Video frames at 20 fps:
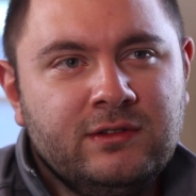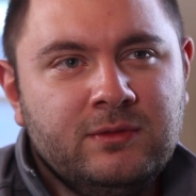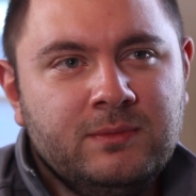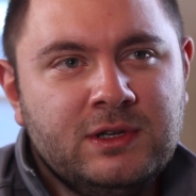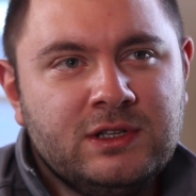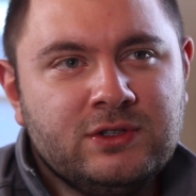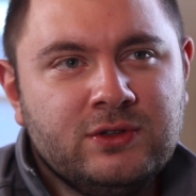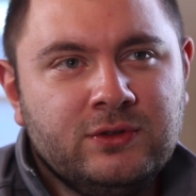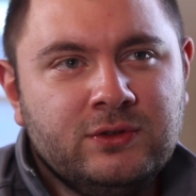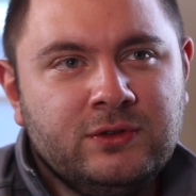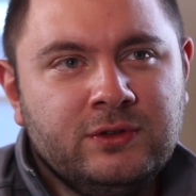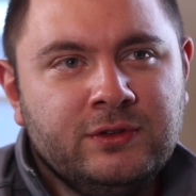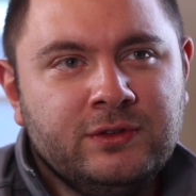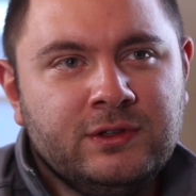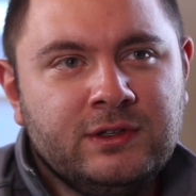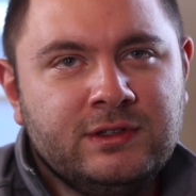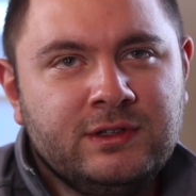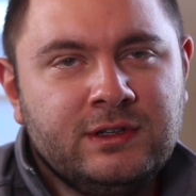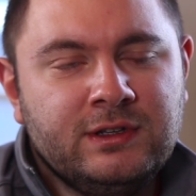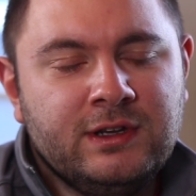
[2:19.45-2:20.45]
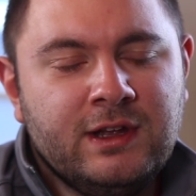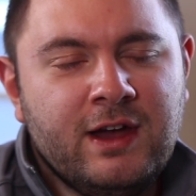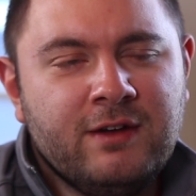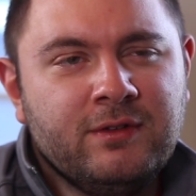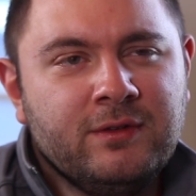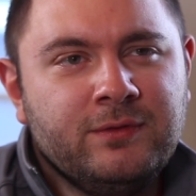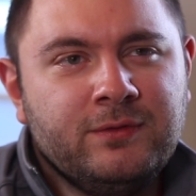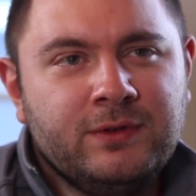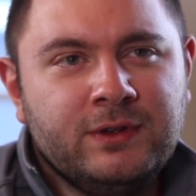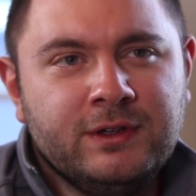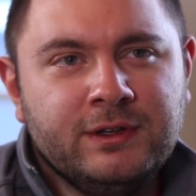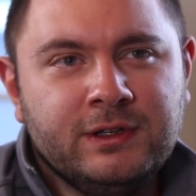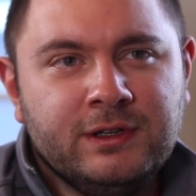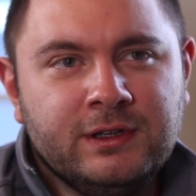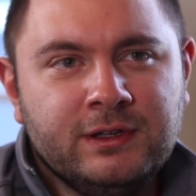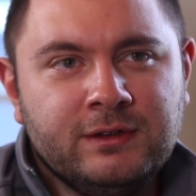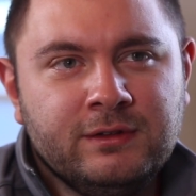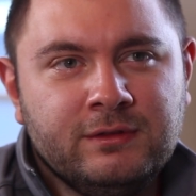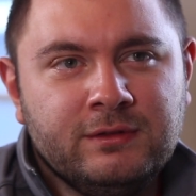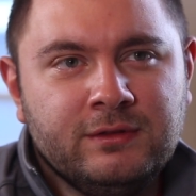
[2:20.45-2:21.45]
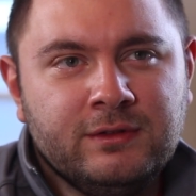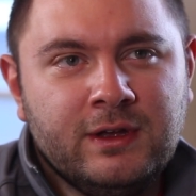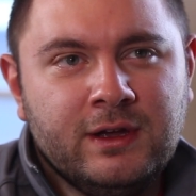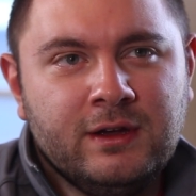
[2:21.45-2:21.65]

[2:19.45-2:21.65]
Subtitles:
to be told. It didn't have a feeling